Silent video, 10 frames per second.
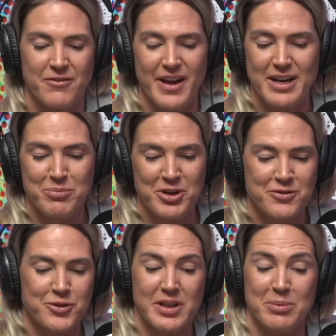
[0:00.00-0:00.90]
I found a
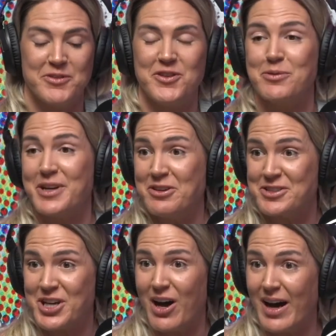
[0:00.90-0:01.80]
beautiful clip of you when you
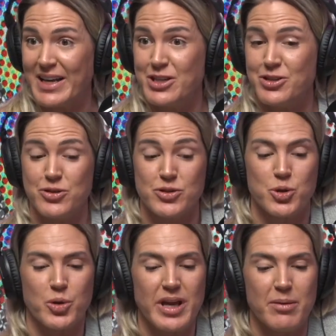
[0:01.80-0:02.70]
retired, and you're
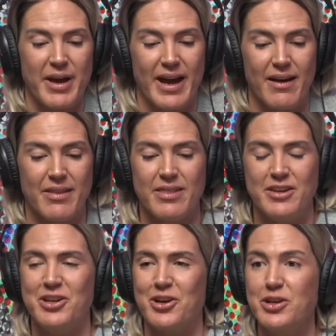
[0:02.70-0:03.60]
talking about,
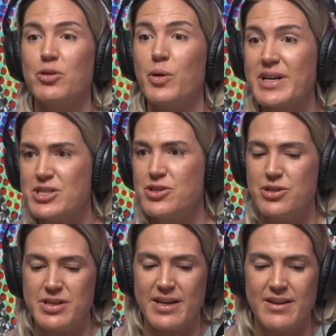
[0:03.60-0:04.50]
you always
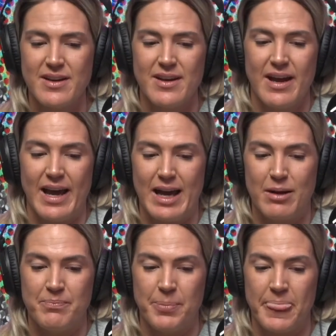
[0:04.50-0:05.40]
knew that
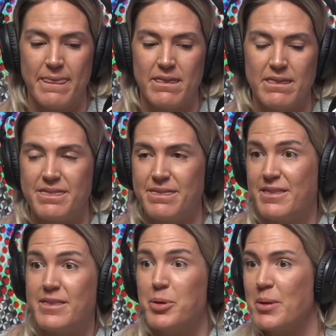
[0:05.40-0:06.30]

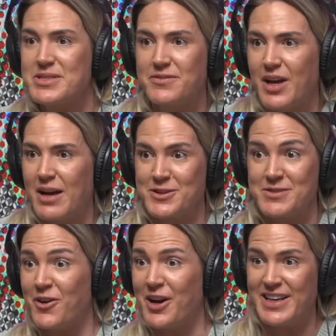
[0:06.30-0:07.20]
the purpose of life
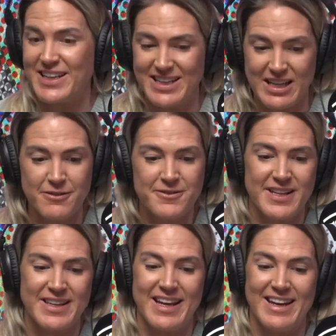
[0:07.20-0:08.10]
was finding a
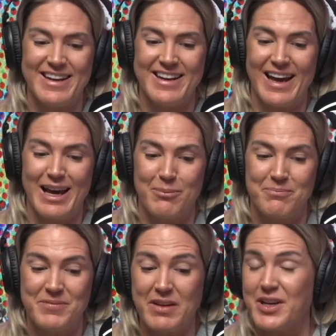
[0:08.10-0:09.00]
gift and then
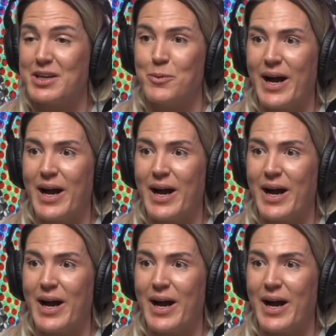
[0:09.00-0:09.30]
giving it